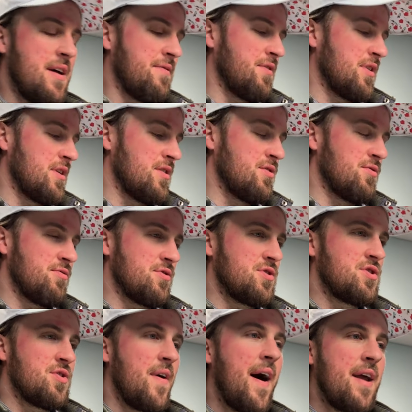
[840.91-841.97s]
heavily used.
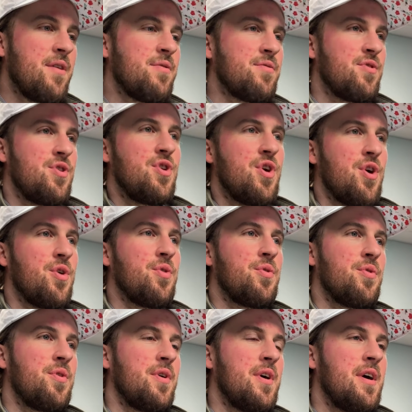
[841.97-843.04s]
So I don't
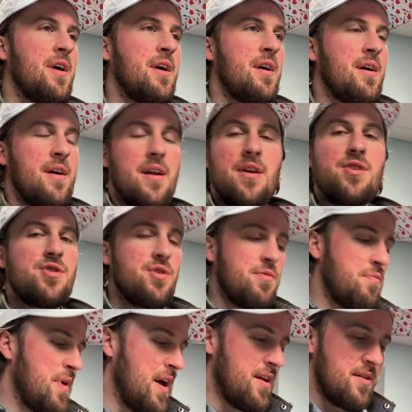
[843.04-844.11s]
know. And I
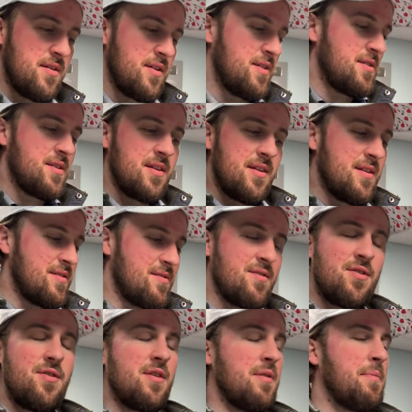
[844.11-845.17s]
showed Ben, he said
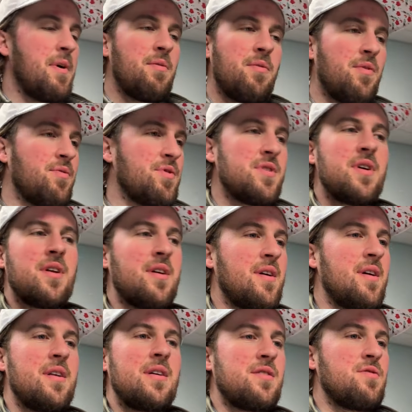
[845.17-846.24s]
that could have been what was in
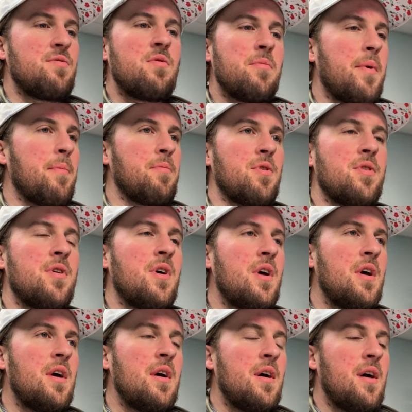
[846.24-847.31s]
it. He doesn't remember.
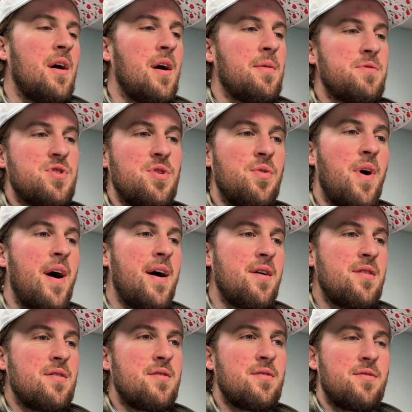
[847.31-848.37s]
Um, so
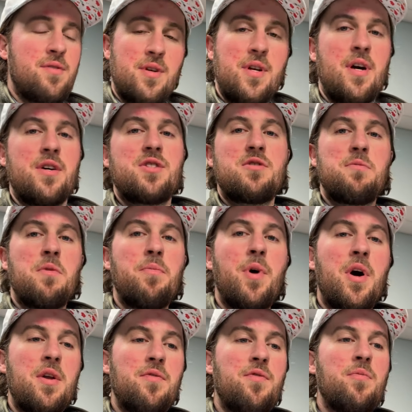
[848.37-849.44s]
either the customer
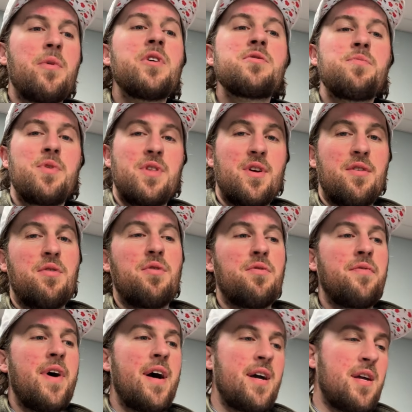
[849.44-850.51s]
bought it from us, put their
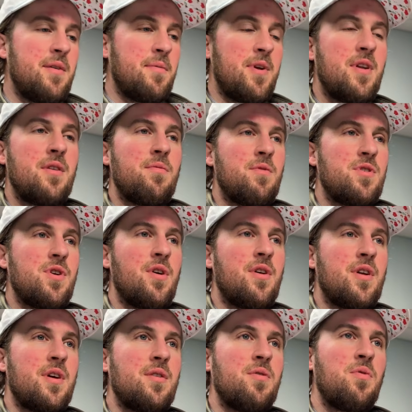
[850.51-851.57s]
old vacuum in it and
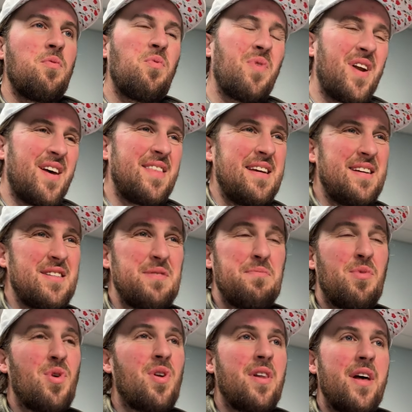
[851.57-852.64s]
returned it. What I think is
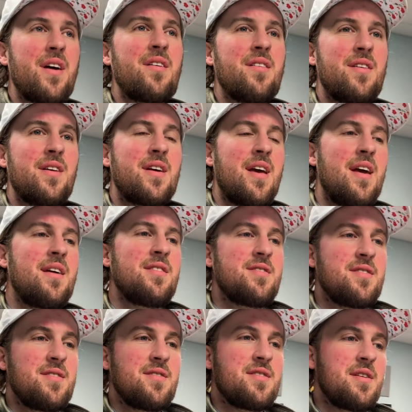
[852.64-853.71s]
more likely the
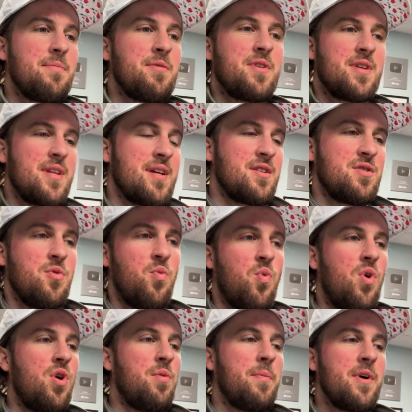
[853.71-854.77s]
case is someone did that to
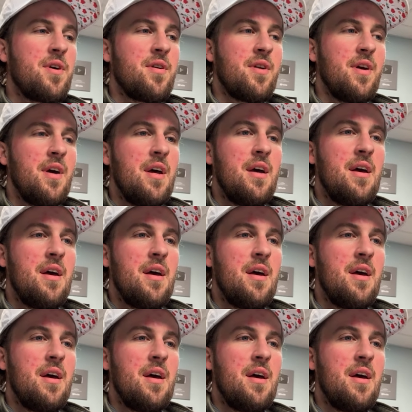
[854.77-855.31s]
Walmart